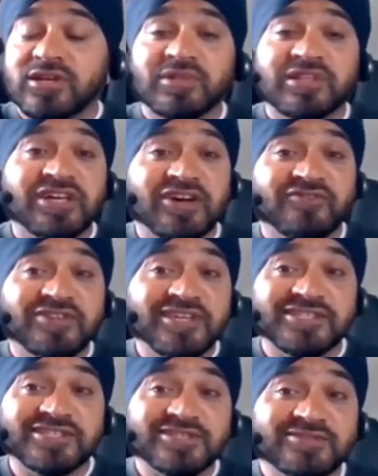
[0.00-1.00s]
couple of daft
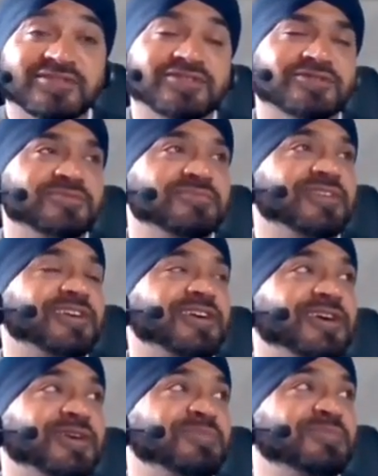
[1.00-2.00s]
days, you know.
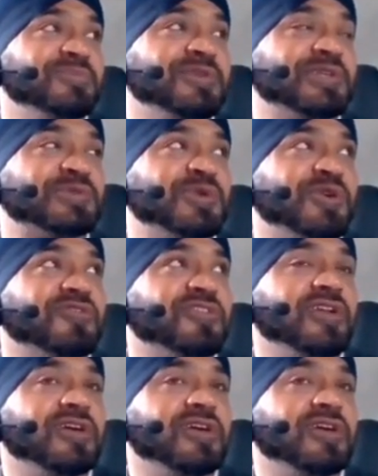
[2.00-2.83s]
Uh, as we often